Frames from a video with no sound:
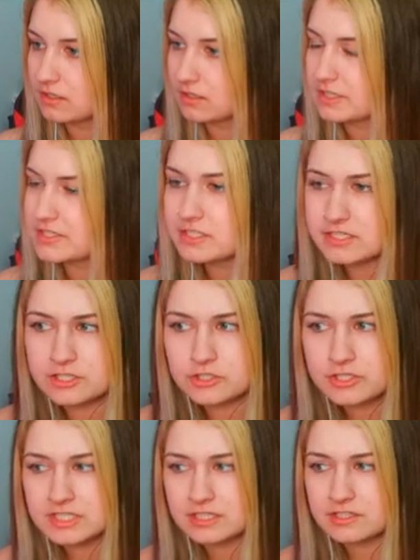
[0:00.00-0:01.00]
This is
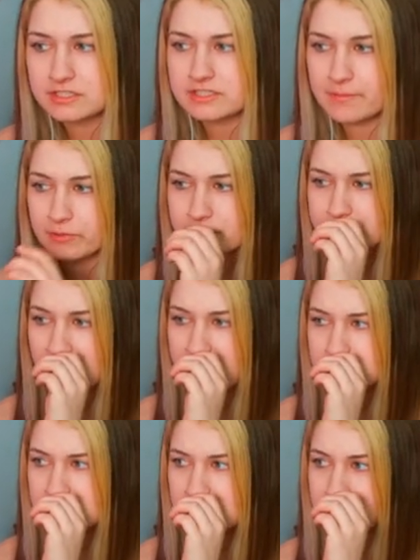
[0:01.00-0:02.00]
interesting that the Temple of
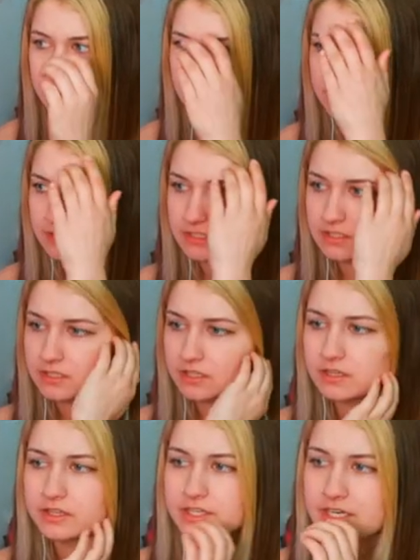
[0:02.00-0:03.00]
Time's in the
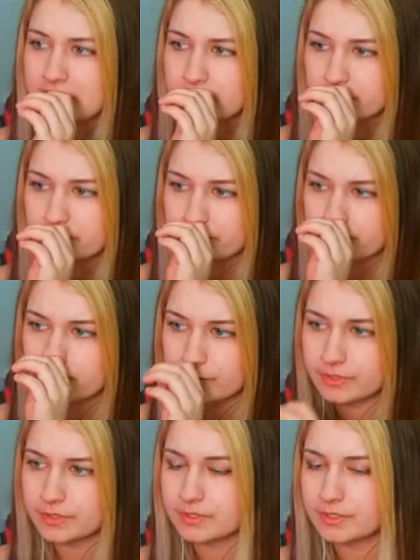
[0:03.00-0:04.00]
Lanayru
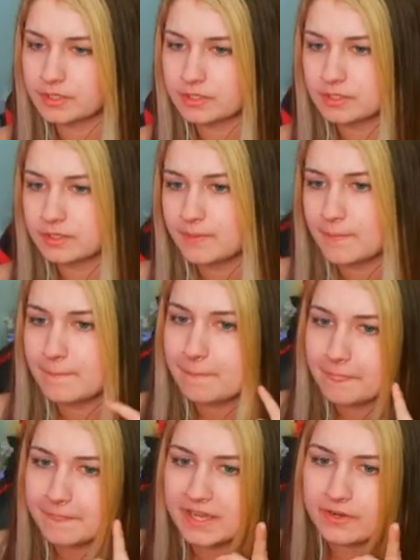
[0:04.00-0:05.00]

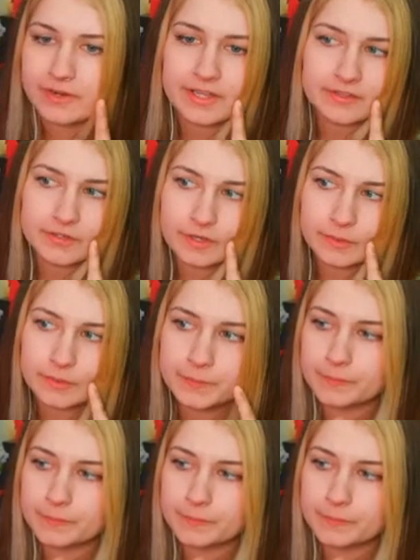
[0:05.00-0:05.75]
area, though.